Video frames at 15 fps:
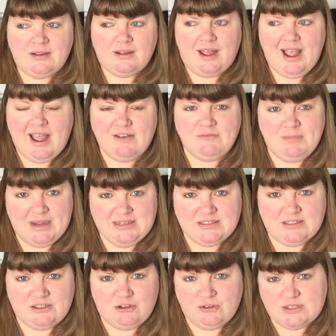I have made
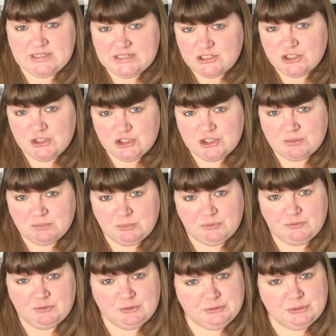a cross stitch cushion
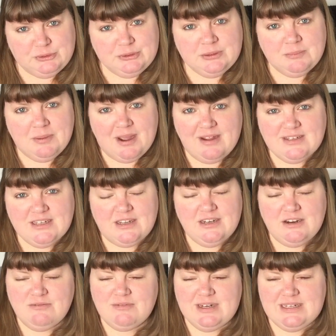before, but I
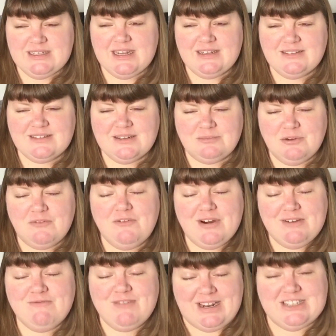don't really tend to, I'm not
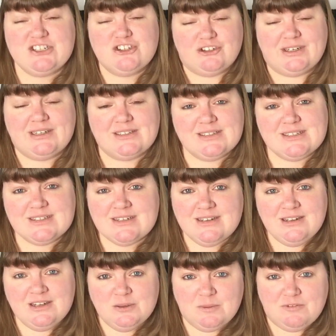very adventurous
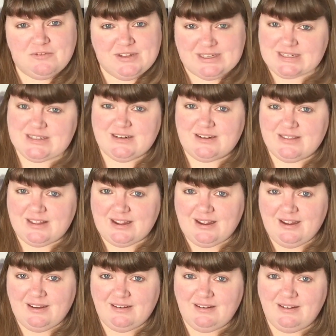with things like
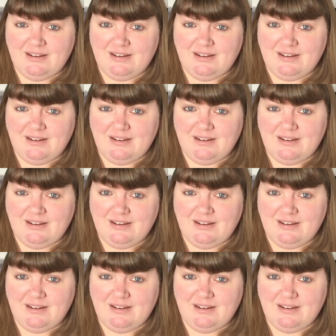that,